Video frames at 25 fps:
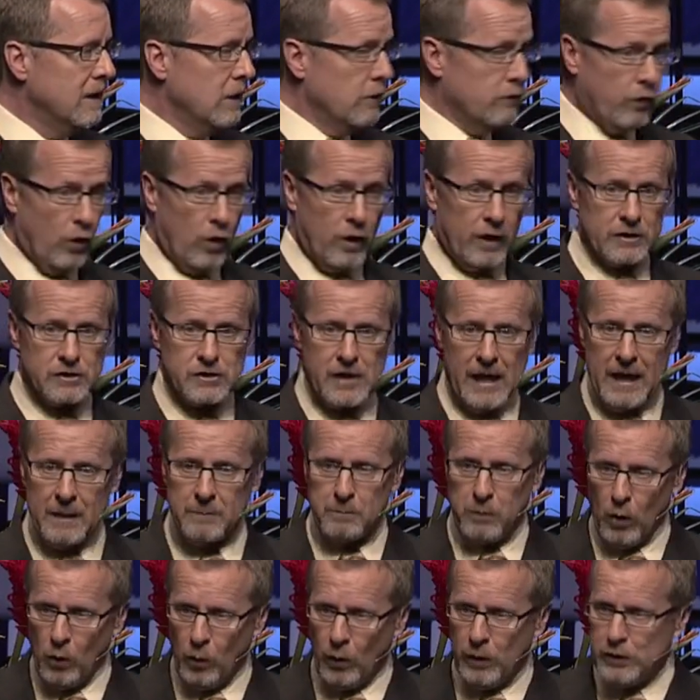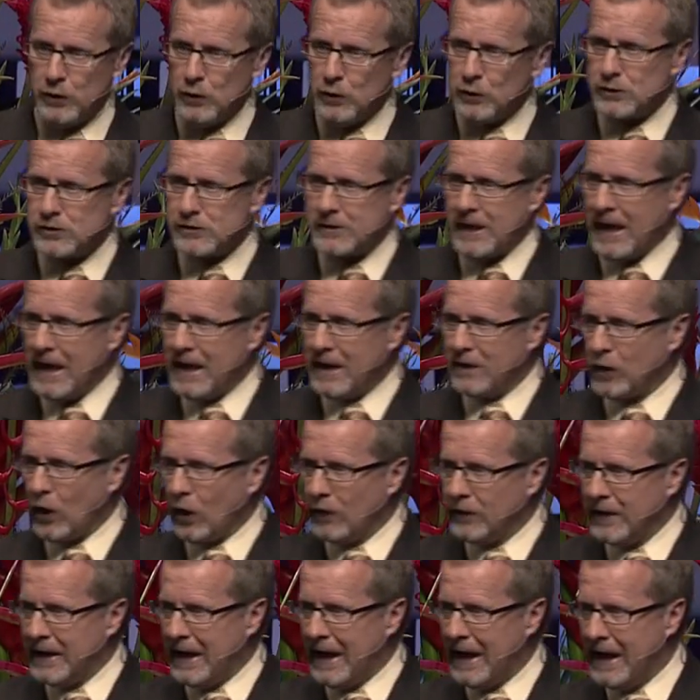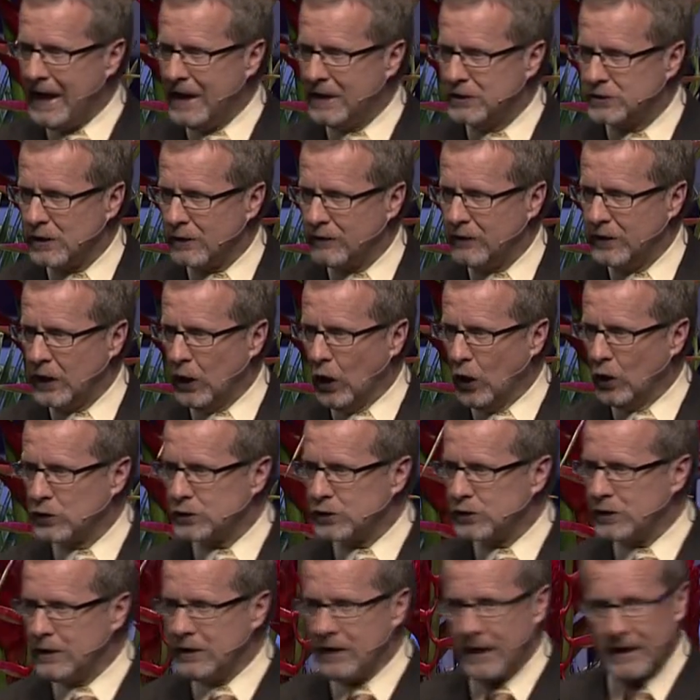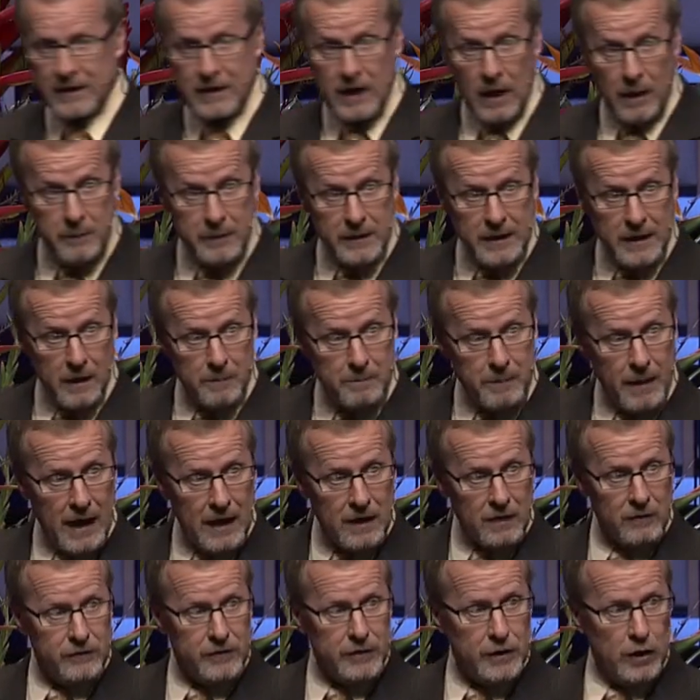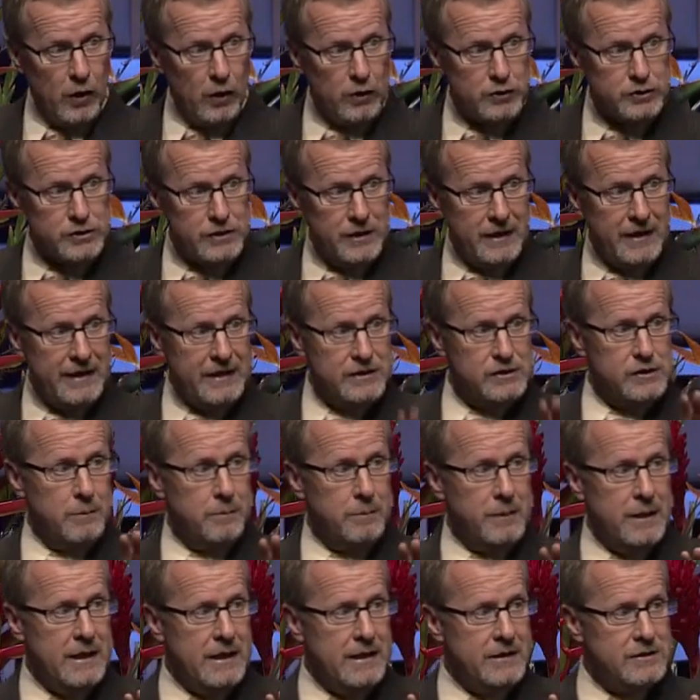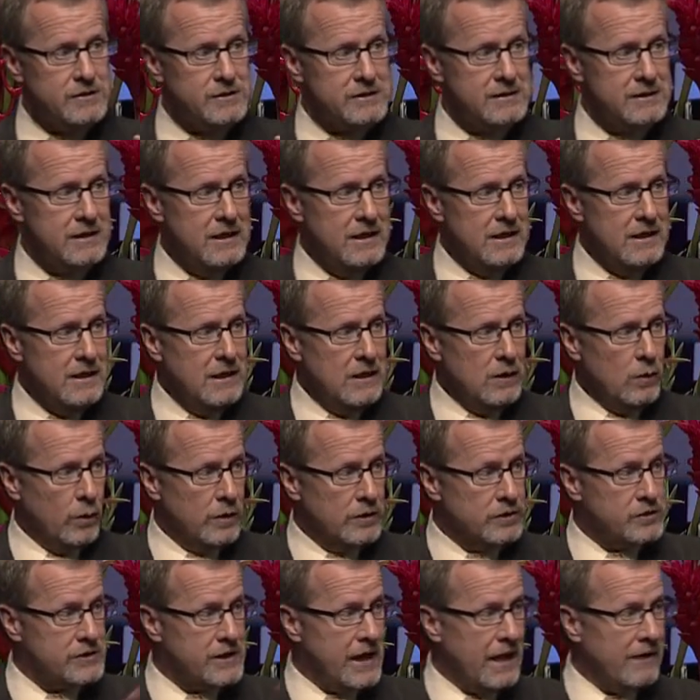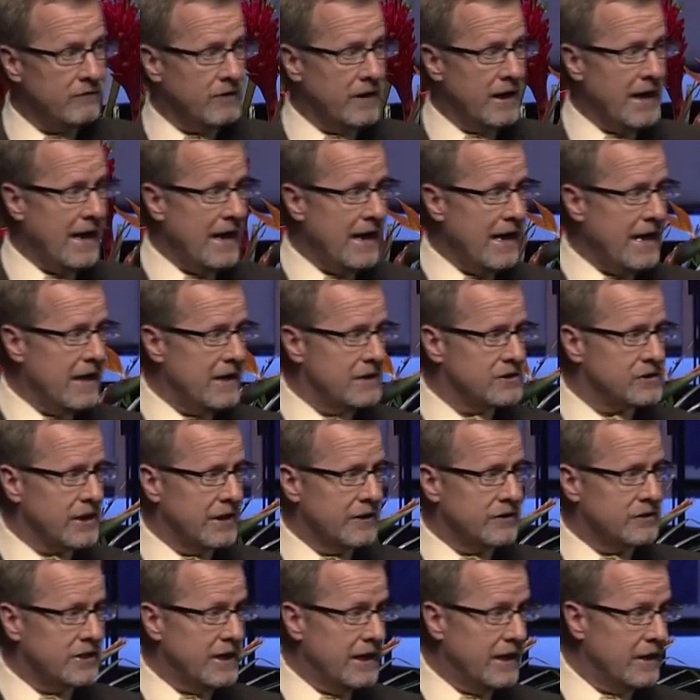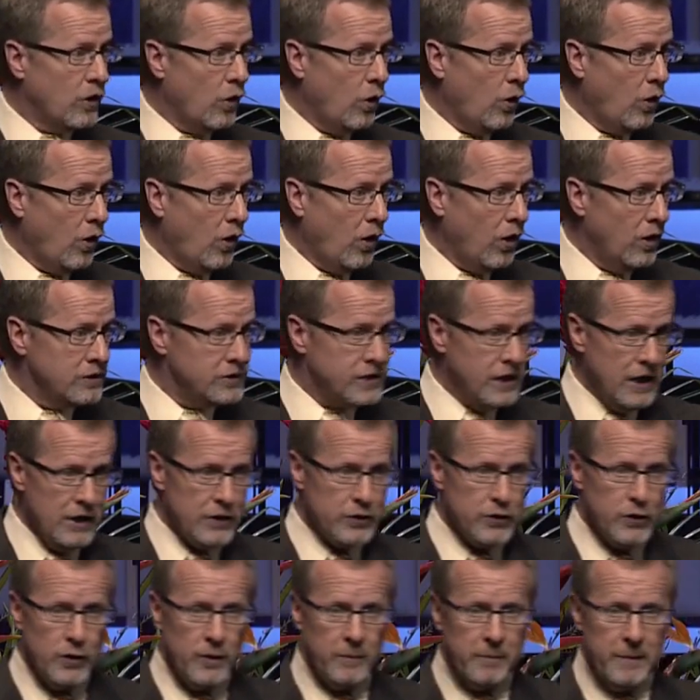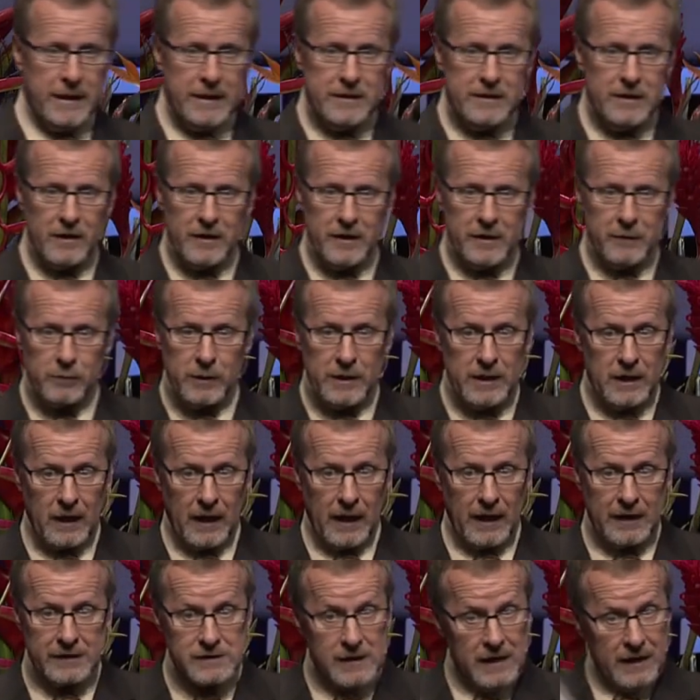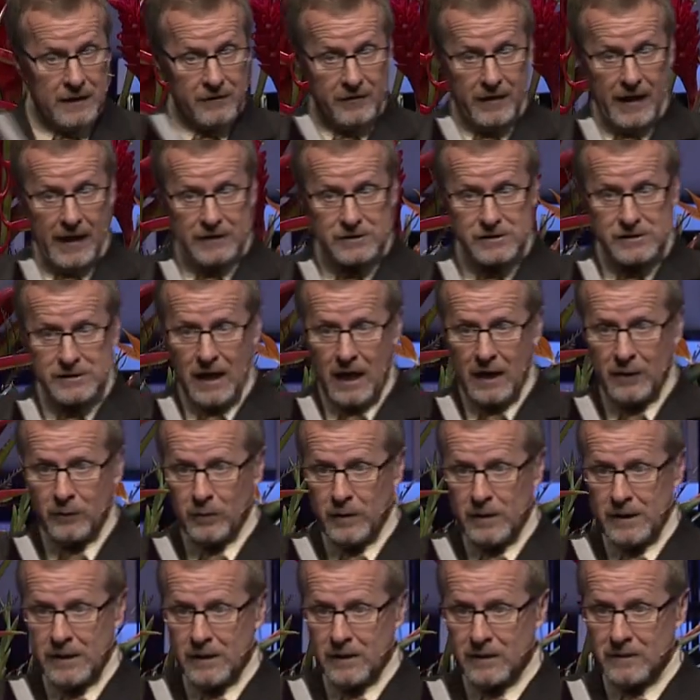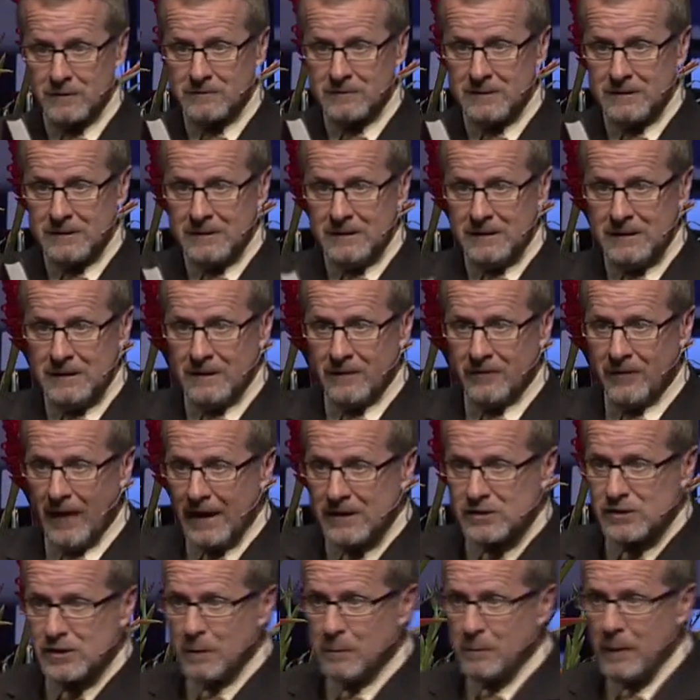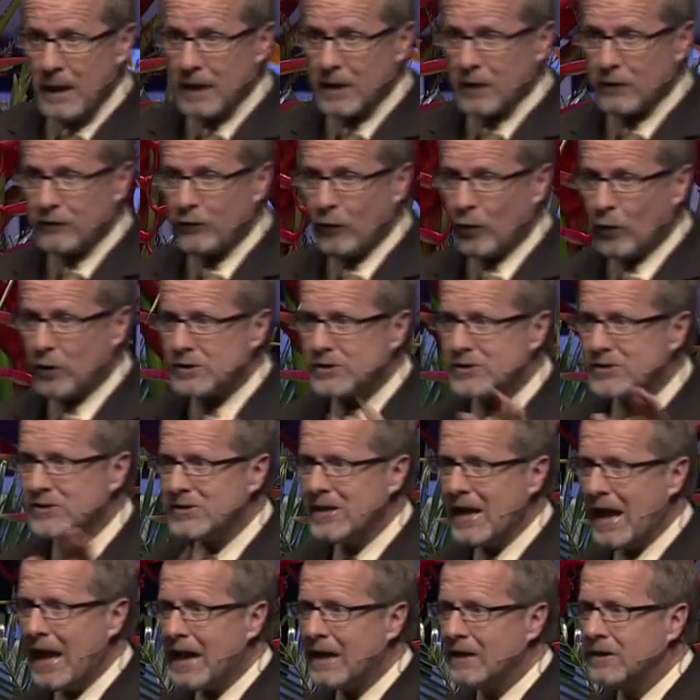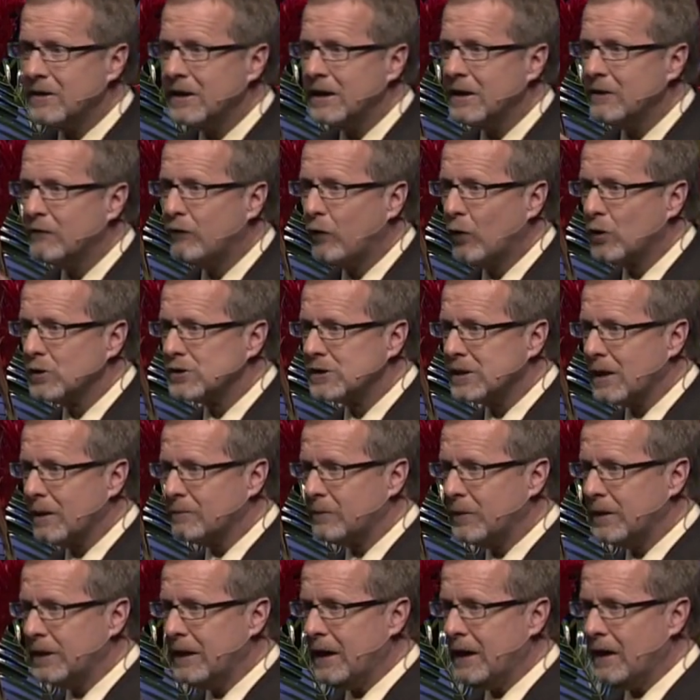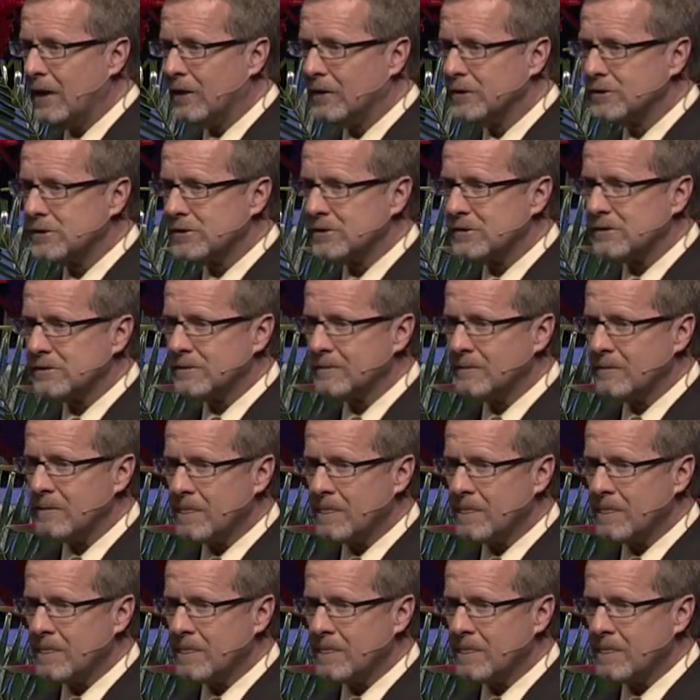For example, when you stand on the edge of the ocean and coming up out of the ocean is a beast, with seven heads and ten horns, you immediately realize that's not real. That's a metaphor standing for something else.